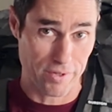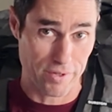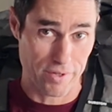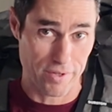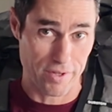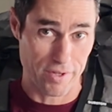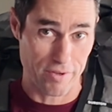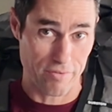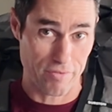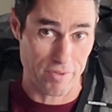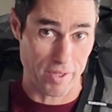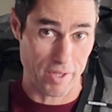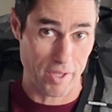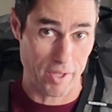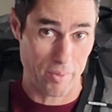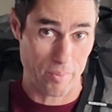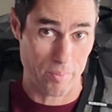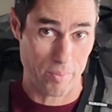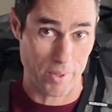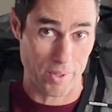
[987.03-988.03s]
of the
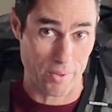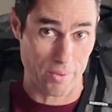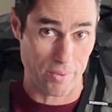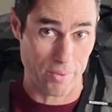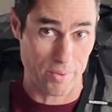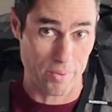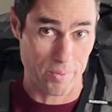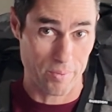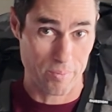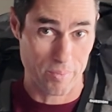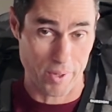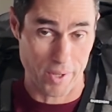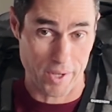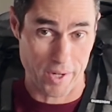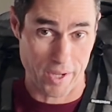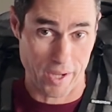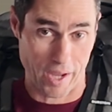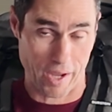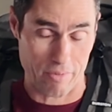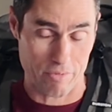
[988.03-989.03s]
hip belt, but
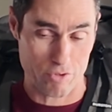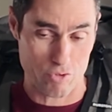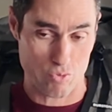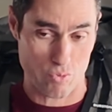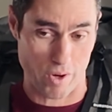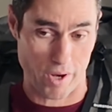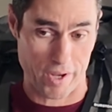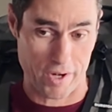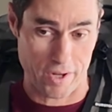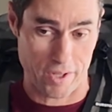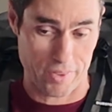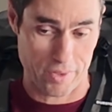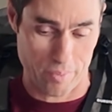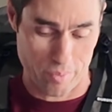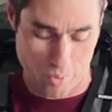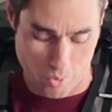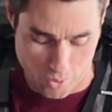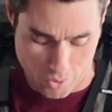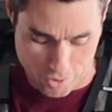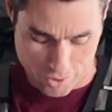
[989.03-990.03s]
I was right on the
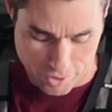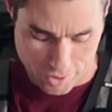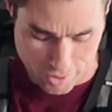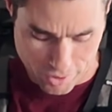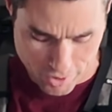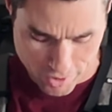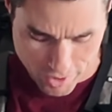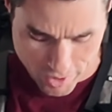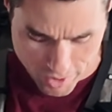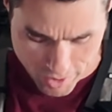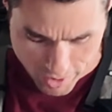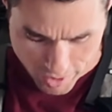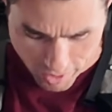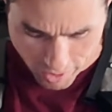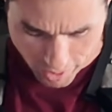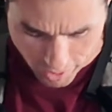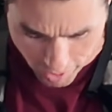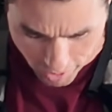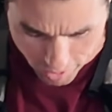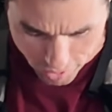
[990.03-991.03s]
border.
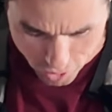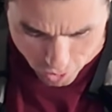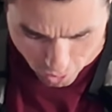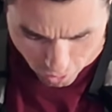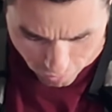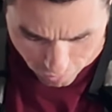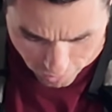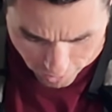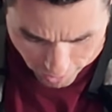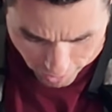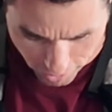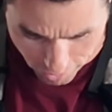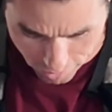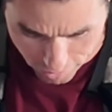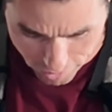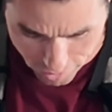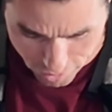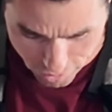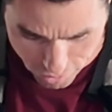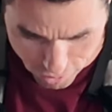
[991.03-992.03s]
So hopefully I don't
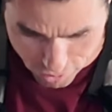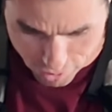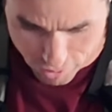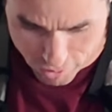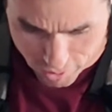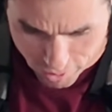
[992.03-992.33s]
lose